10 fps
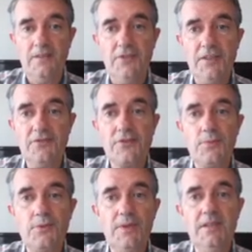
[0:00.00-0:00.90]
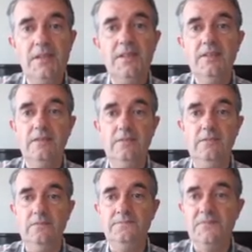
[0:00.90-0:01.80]
The difference between
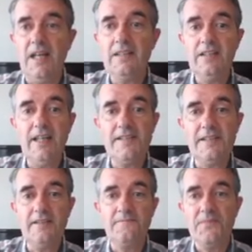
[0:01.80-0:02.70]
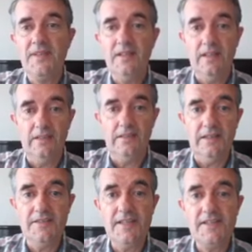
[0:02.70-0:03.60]
analyzing a
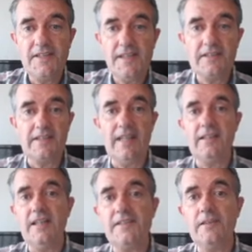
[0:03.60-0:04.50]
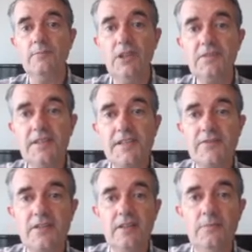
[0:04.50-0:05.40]
dataset and analyzing a model is
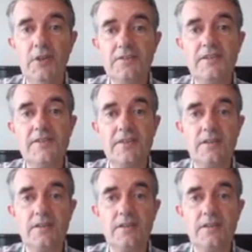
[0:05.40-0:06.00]
that a model is